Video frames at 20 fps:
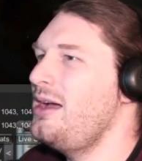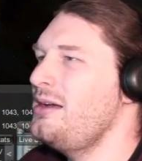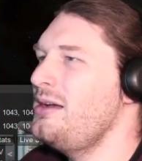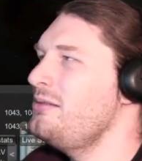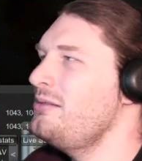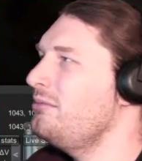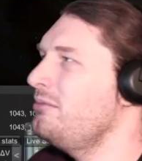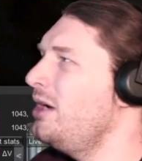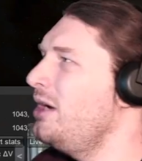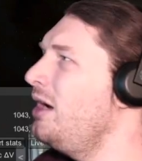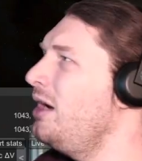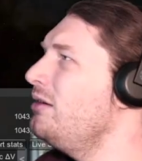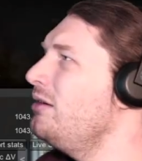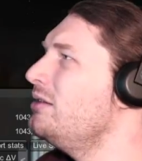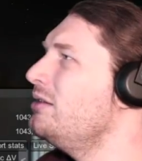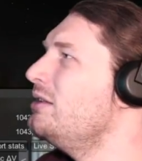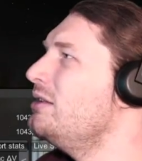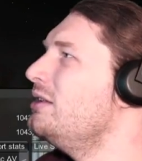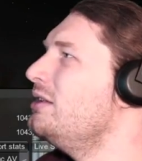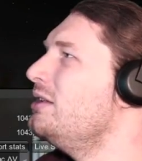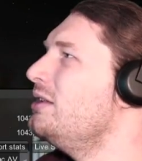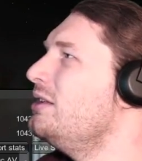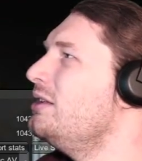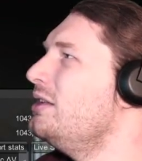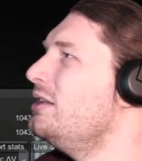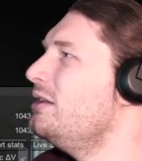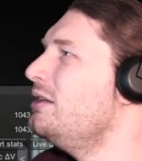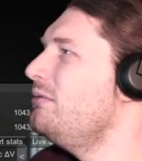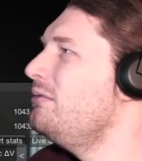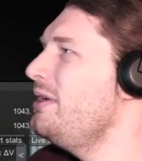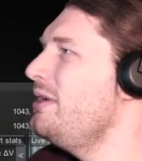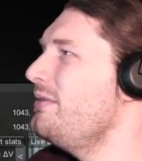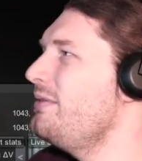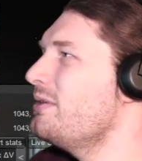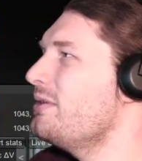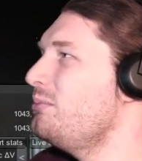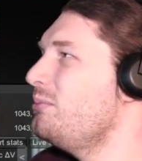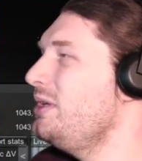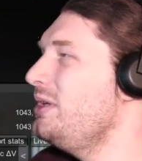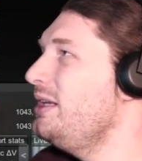well, we have
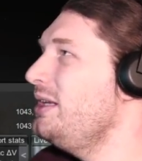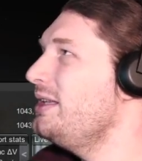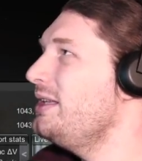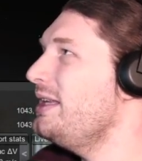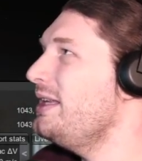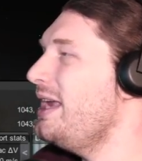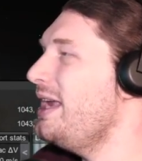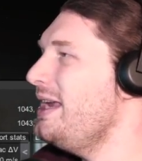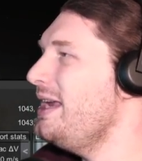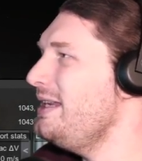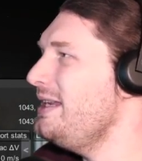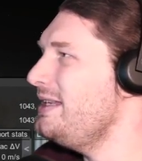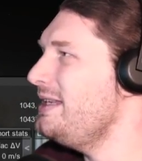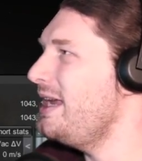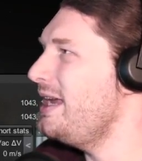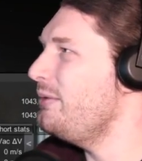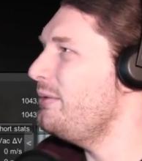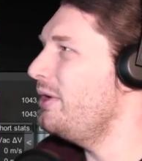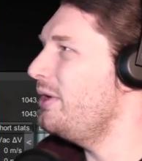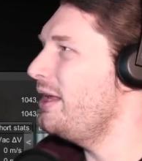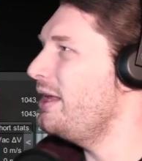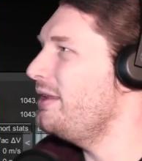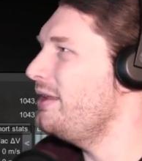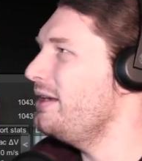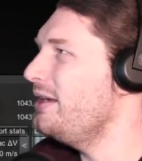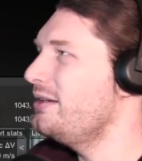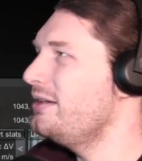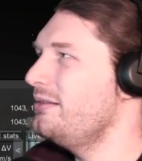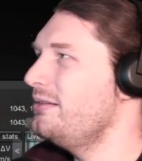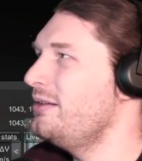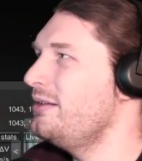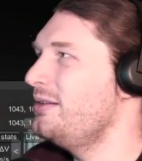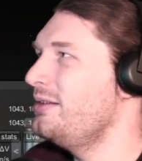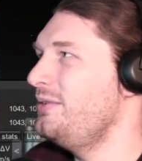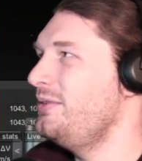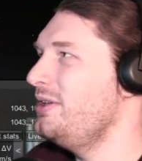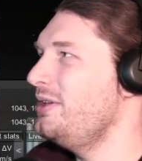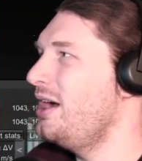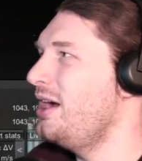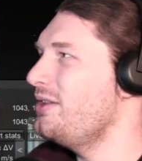completed the 80-day one, I think. No,
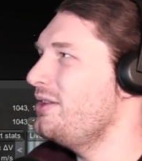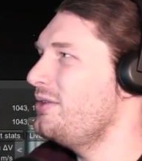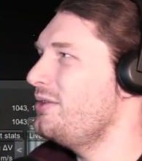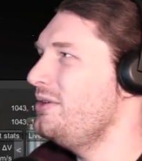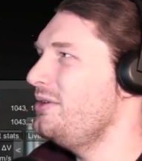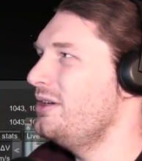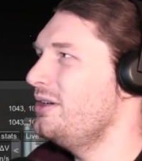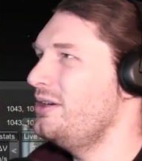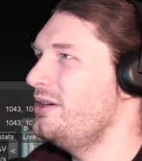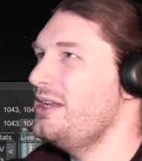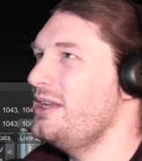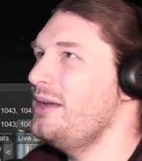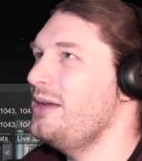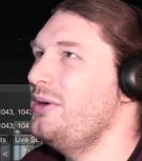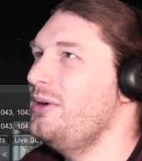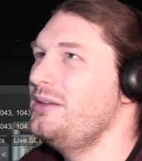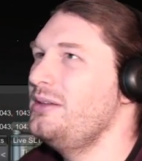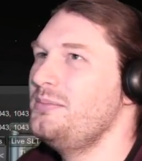not the 300-day one.